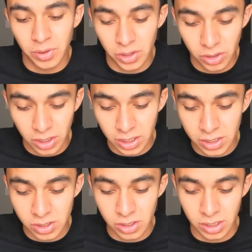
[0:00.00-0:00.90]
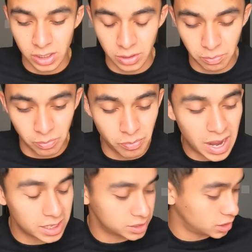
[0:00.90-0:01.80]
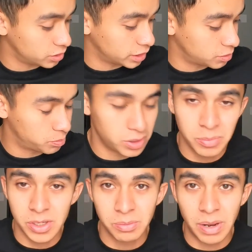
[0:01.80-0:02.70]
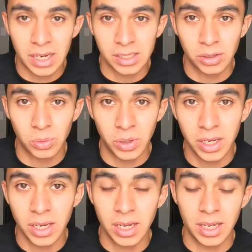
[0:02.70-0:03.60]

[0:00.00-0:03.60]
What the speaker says: you could pretty much max out the weight,